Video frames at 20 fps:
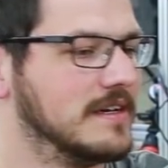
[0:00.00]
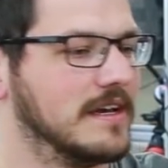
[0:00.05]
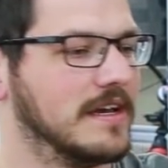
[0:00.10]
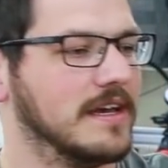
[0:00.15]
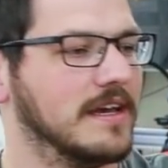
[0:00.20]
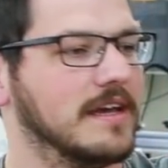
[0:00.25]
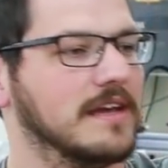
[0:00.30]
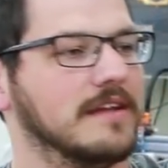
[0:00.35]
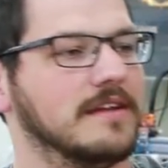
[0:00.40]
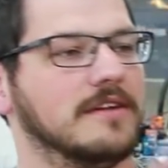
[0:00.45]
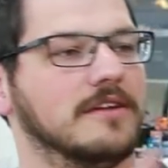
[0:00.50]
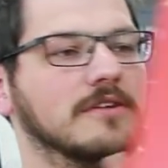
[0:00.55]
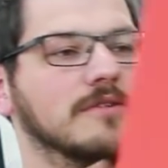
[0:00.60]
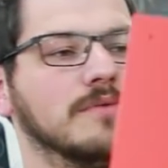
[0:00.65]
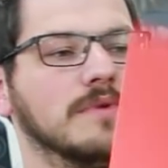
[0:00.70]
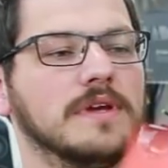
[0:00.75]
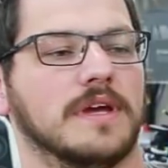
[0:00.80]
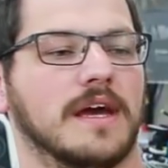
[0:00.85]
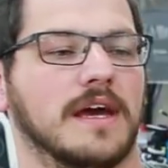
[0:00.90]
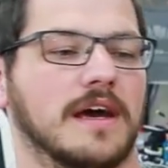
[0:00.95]
And here
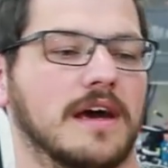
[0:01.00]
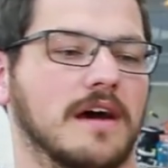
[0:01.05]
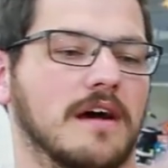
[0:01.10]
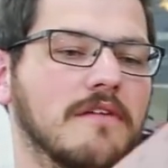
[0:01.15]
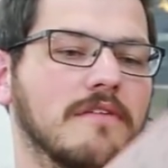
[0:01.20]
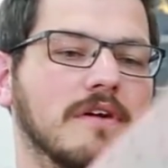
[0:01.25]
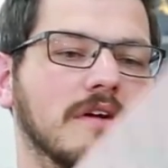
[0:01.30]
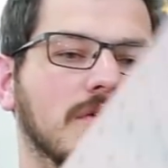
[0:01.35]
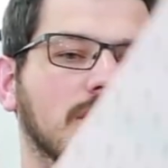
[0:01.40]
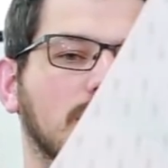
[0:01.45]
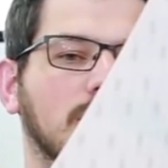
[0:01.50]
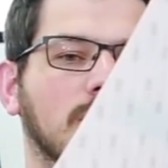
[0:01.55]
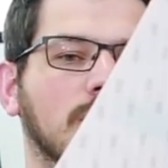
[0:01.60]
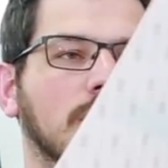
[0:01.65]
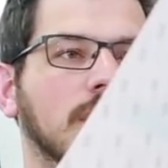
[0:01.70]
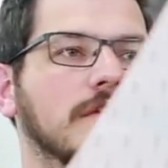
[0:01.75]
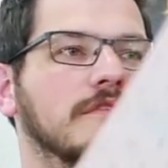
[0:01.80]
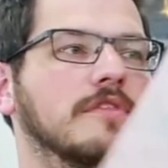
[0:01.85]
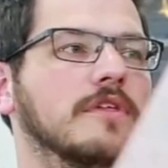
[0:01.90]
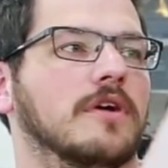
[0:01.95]
we have
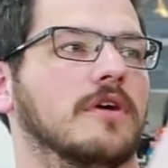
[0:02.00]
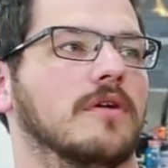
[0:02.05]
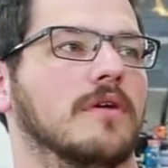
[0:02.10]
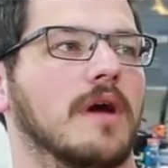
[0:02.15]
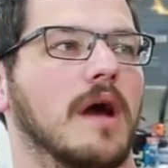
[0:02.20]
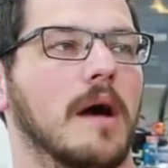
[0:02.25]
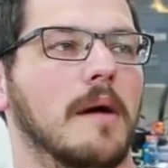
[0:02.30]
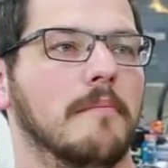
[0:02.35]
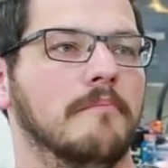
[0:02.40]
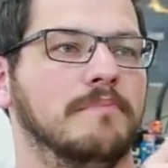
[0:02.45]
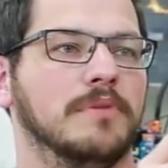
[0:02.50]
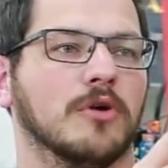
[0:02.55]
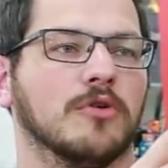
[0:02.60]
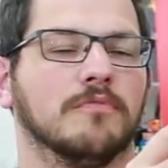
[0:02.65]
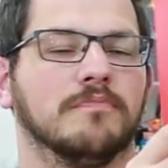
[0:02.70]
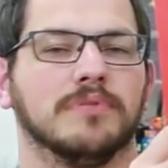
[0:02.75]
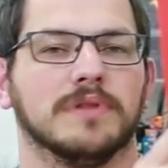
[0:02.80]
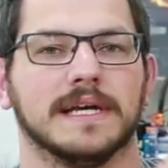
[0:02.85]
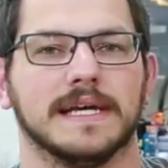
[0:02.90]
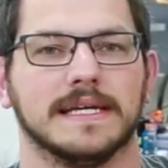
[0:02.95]
one of their
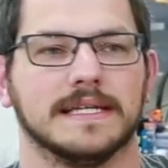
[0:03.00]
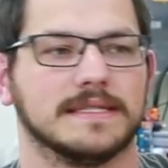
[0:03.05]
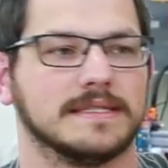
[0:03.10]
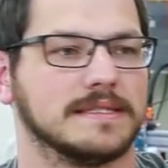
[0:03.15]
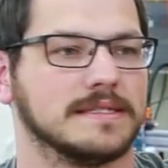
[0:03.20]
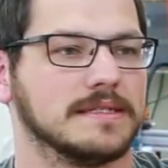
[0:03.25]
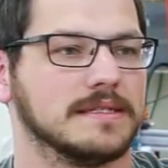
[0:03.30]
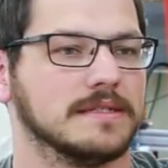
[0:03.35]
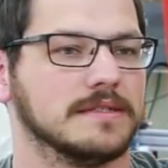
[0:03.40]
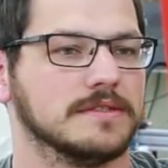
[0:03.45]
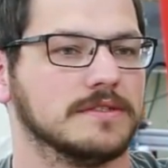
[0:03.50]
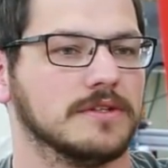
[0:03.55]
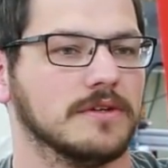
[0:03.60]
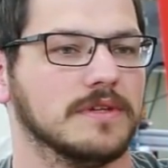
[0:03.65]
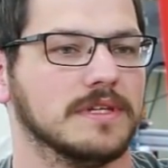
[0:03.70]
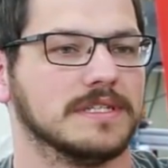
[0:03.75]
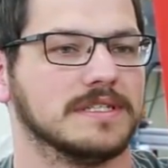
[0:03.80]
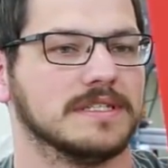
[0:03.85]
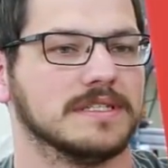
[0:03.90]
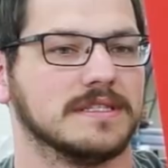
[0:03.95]
build plates. So
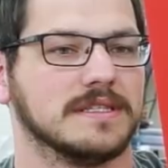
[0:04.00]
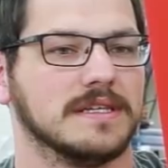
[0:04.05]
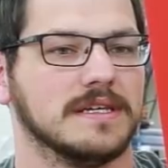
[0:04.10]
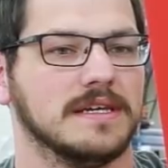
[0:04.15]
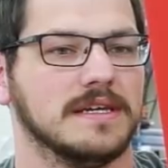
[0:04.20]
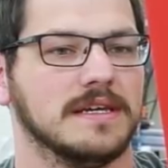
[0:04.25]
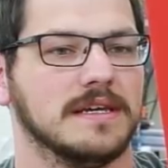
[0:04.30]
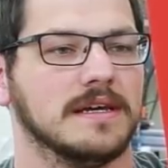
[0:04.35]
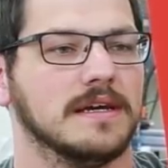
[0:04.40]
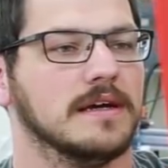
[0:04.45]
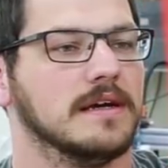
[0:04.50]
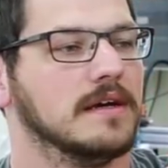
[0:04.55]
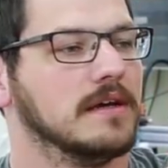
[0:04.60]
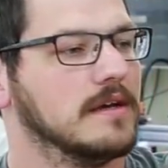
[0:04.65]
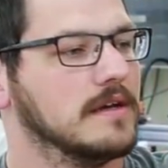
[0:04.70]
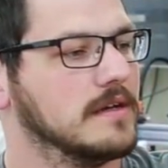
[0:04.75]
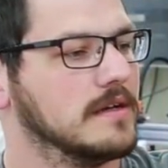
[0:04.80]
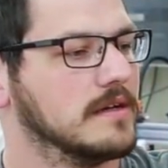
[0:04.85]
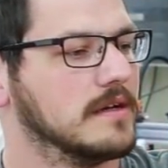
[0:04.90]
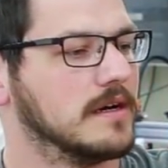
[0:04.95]
this is the,
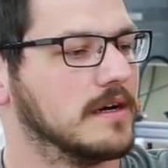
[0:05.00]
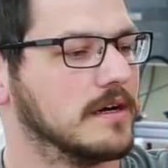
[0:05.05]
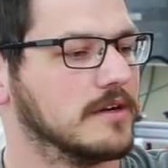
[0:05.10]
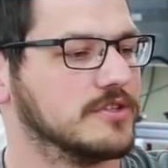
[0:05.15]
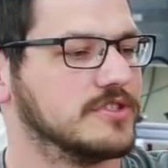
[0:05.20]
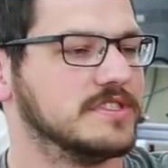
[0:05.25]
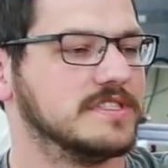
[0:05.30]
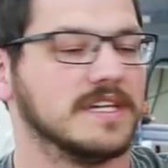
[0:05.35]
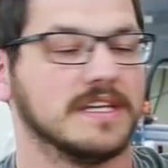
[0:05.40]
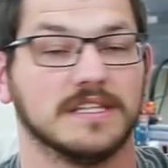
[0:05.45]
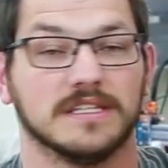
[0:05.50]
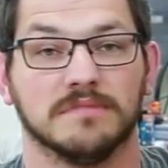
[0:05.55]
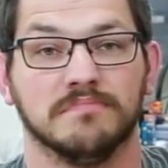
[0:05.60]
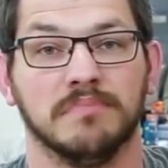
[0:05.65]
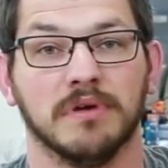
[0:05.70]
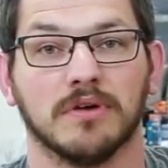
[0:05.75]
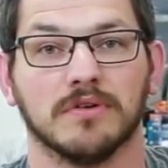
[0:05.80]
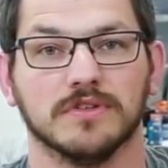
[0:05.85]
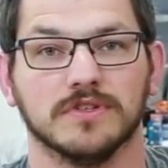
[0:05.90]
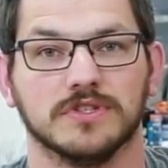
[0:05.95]
or I should say this
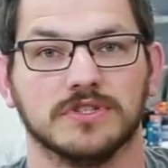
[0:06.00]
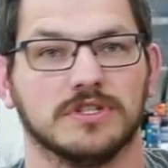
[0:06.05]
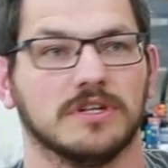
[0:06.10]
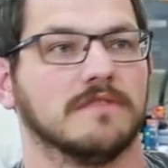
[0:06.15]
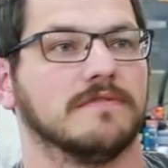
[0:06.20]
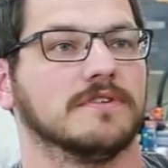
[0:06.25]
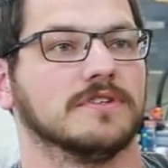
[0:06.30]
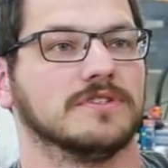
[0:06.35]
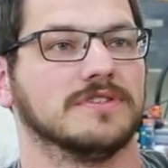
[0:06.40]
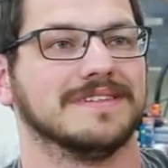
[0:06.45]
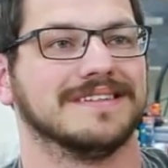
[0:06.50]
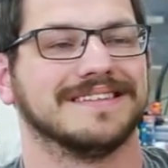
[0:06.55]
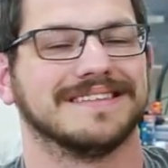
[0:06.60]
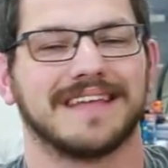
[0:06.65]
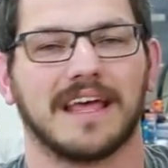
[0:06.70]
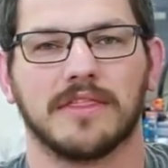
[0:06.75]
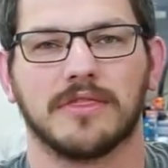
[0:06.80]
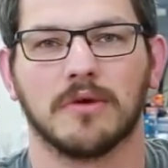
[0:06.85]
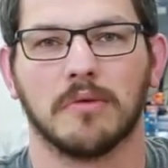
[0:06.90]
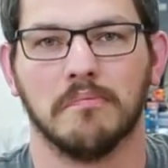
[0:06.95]
build surface. This is
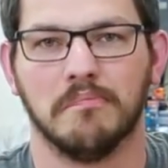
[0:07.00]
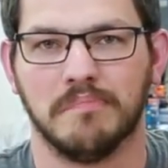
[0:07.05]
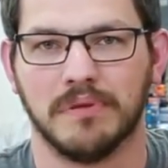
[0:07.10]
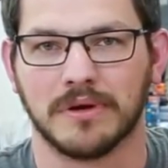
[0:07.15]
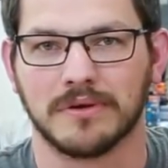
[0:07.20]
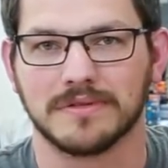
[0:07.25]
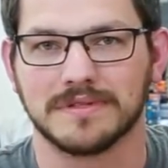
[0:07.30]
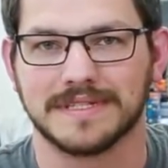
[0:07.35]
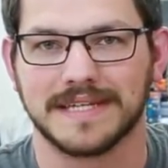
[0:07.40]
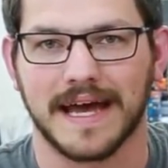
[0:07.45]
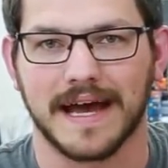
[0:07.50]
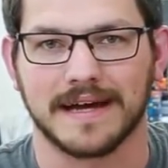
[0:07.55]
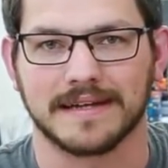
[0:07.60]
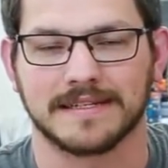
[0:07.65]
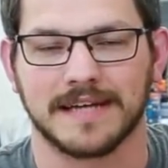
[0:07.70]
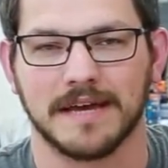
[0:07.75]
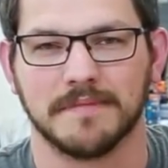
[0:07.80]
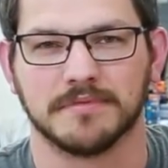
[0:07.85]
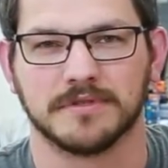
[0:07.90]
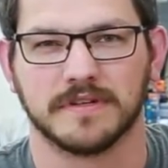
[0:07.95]
like their build tack
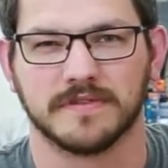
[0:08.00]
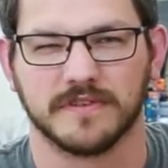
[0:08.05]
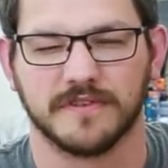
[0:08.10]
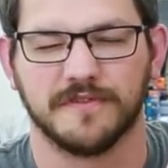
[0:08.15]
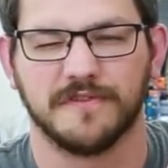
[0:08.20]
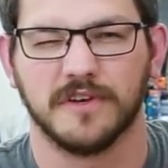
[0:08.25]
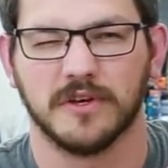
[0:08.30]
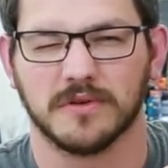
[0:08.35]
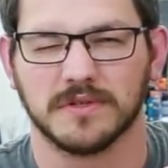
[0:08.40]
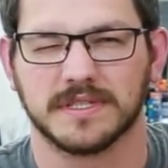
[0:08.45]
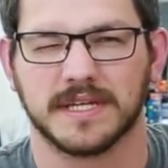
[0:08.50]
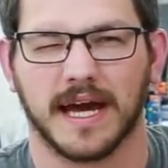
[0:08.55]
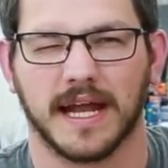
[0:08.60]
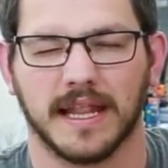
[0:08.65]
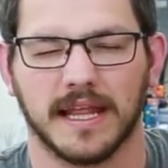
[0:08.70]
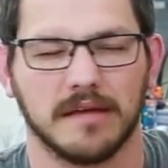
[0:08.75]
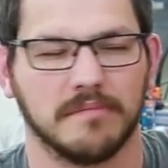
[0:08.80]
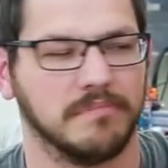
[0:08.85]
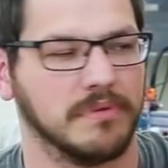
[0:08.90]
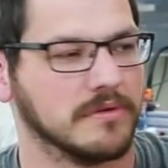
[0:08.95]
type surface. Feels kind
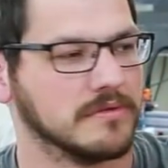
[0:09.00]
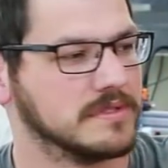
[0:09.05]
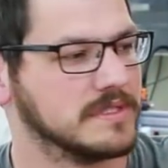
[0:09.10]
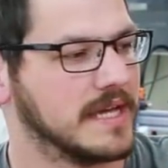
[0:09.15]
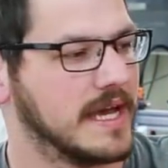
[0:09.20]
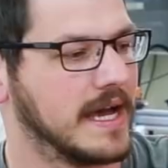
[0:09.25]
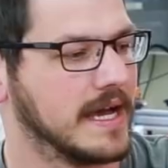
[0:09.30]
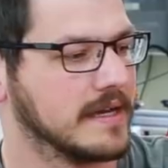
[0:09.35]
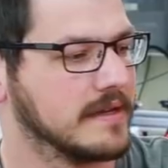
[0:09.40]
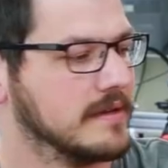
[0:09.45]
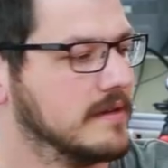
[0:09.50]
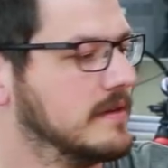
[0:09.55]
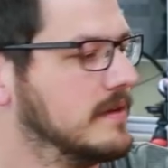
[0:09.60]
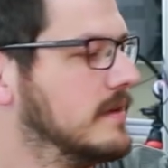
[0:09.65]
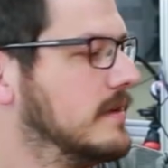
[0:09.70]
of like build tack.